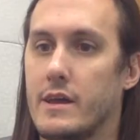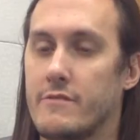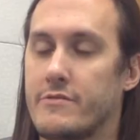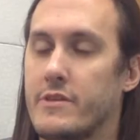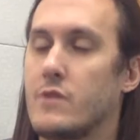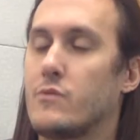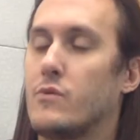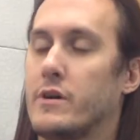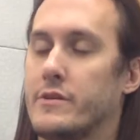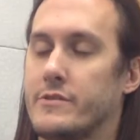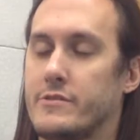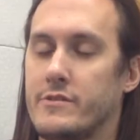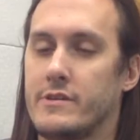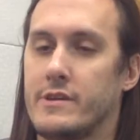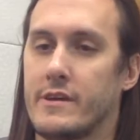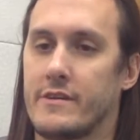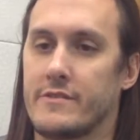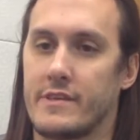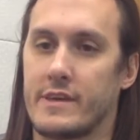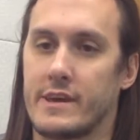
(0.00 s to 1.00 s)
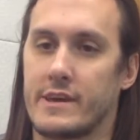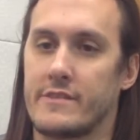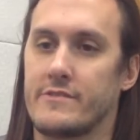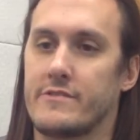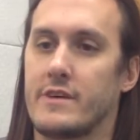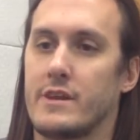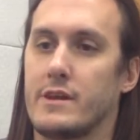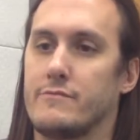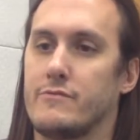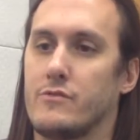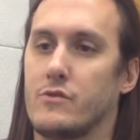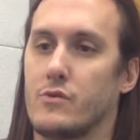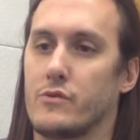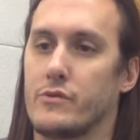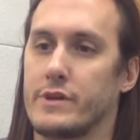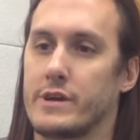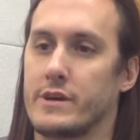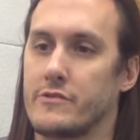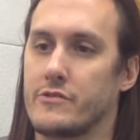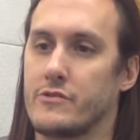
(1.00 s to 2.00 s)
If they want to, yes, they can set up
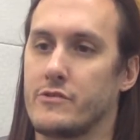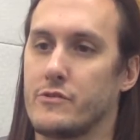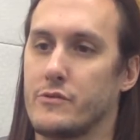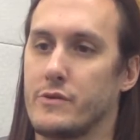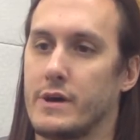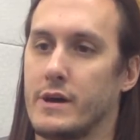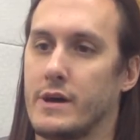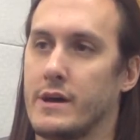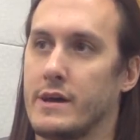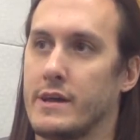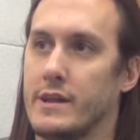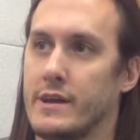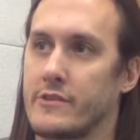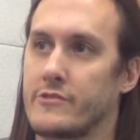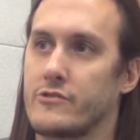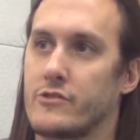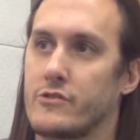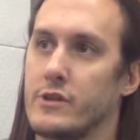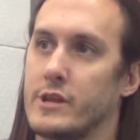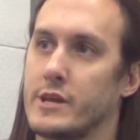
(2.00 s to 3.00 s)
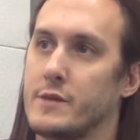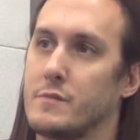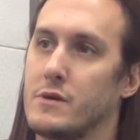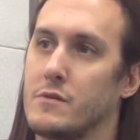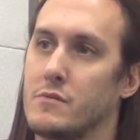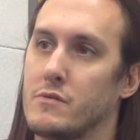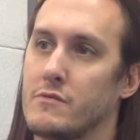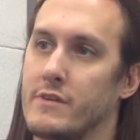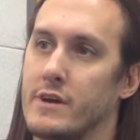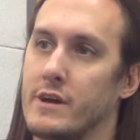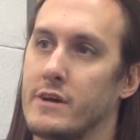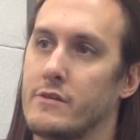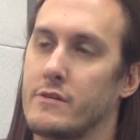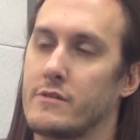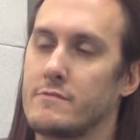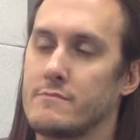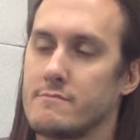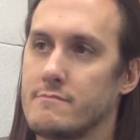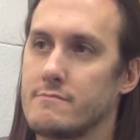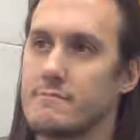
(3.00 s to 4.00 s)
forwarding to an external email
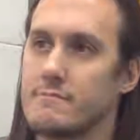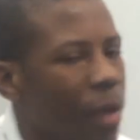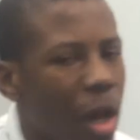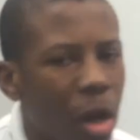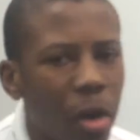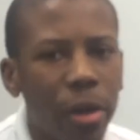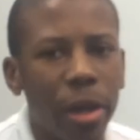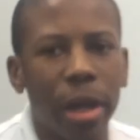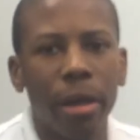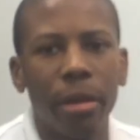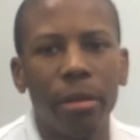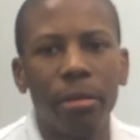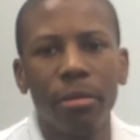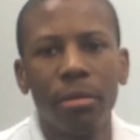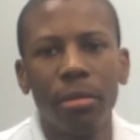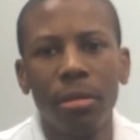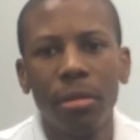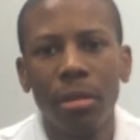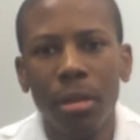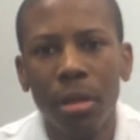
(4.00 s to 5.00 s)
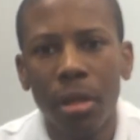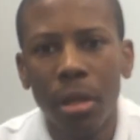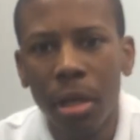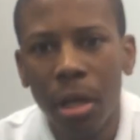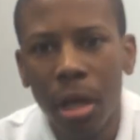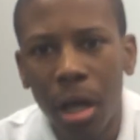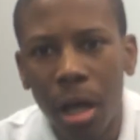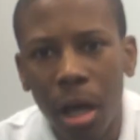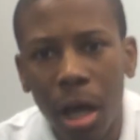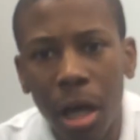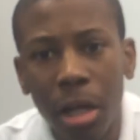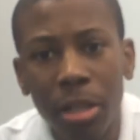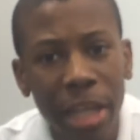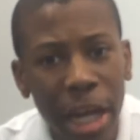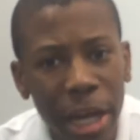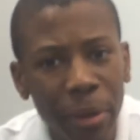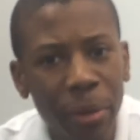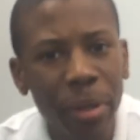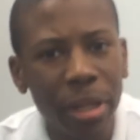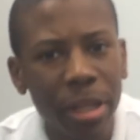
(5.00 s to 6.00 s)
provider. Okay.
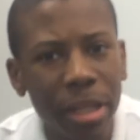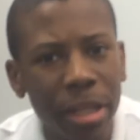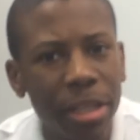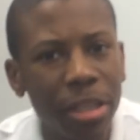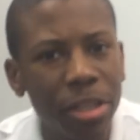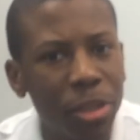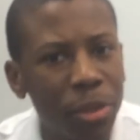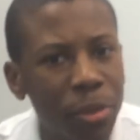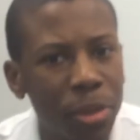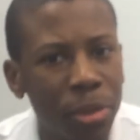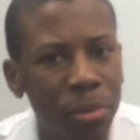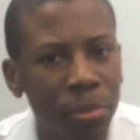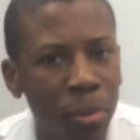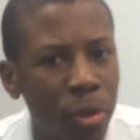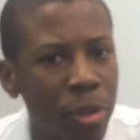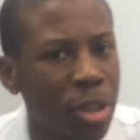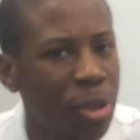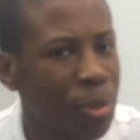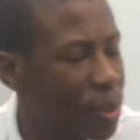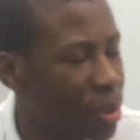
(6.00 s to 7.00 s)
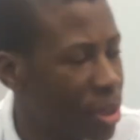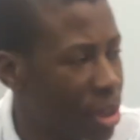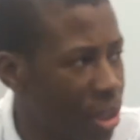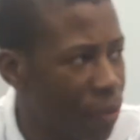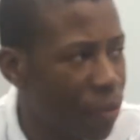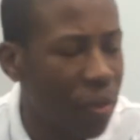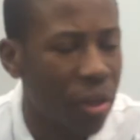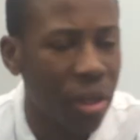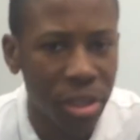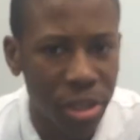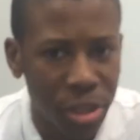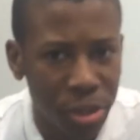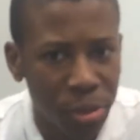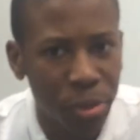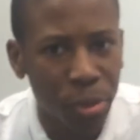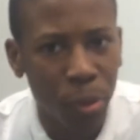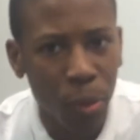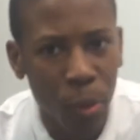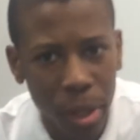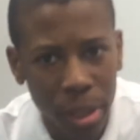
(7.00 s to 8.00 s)
Time to get into some more specific
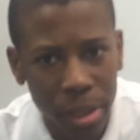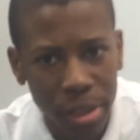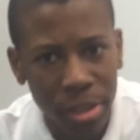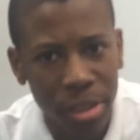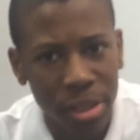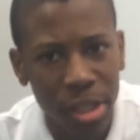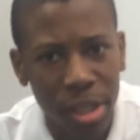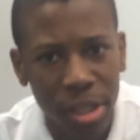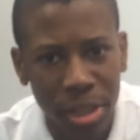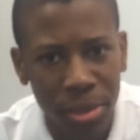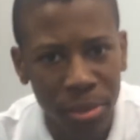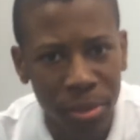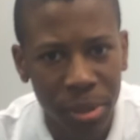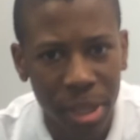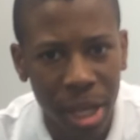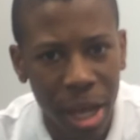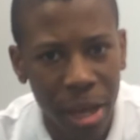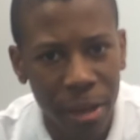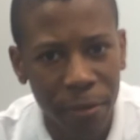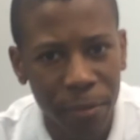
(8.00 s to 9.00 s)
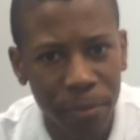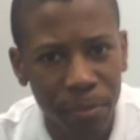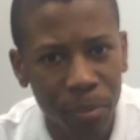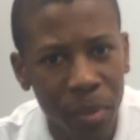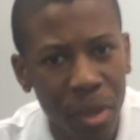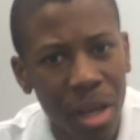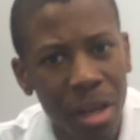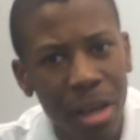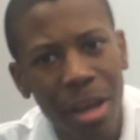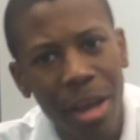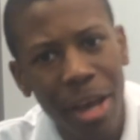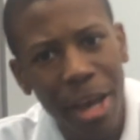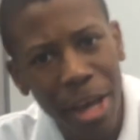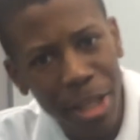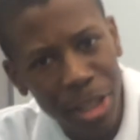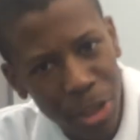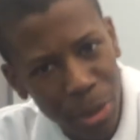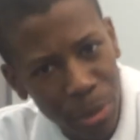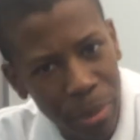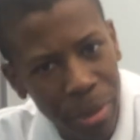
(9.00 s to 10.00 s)
issues or questions customers have.
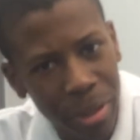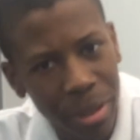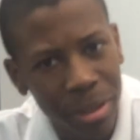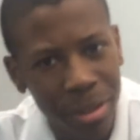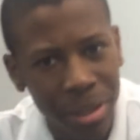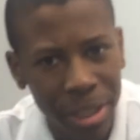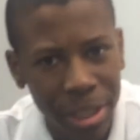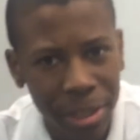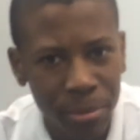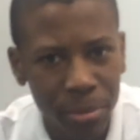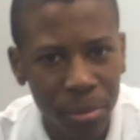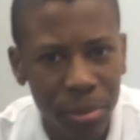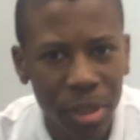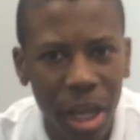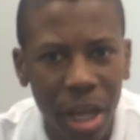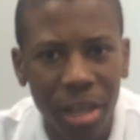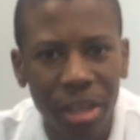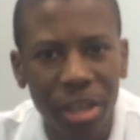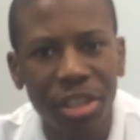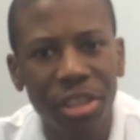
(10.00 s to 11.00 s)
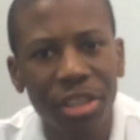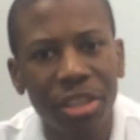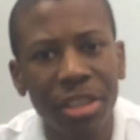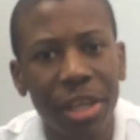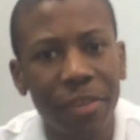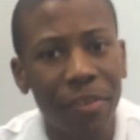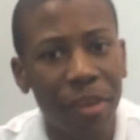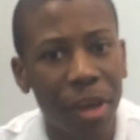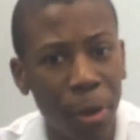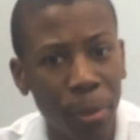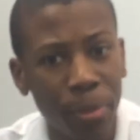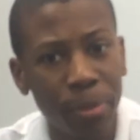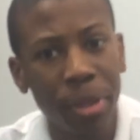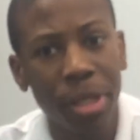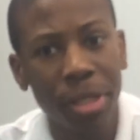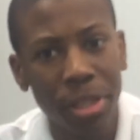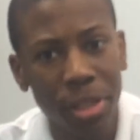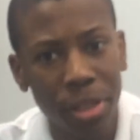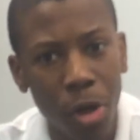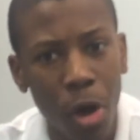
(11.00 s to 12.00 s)
Intermittently, technicians at the help
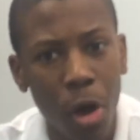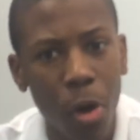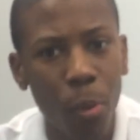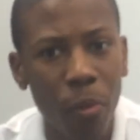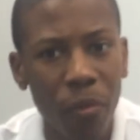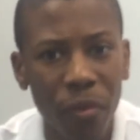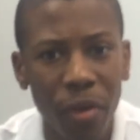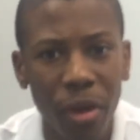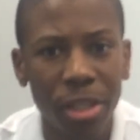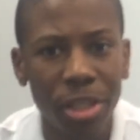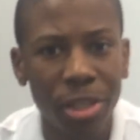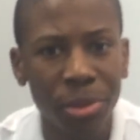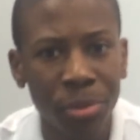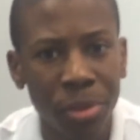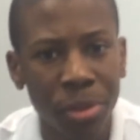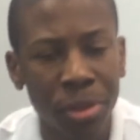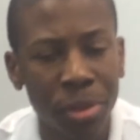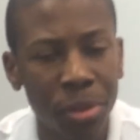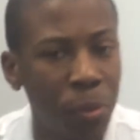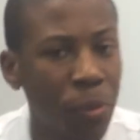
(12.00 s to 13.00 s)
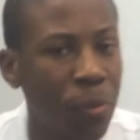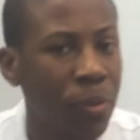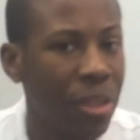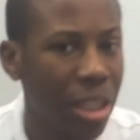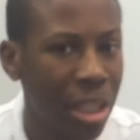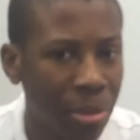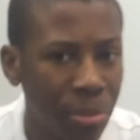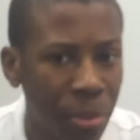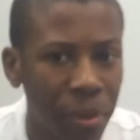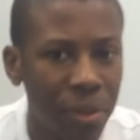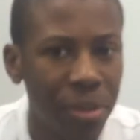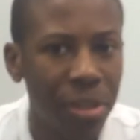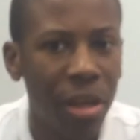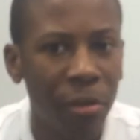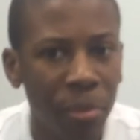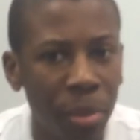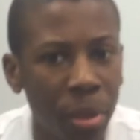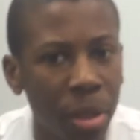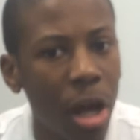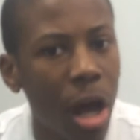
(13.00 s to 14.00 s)
desk talk with customers whose emails
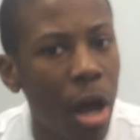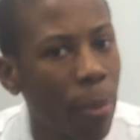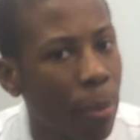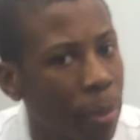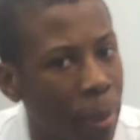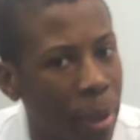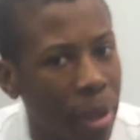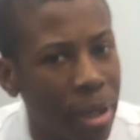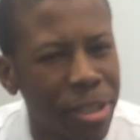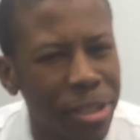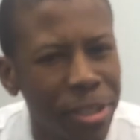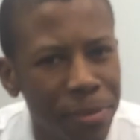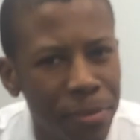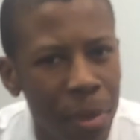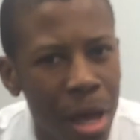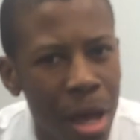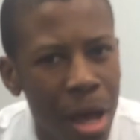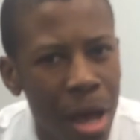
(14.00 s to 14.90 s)
have been compromised.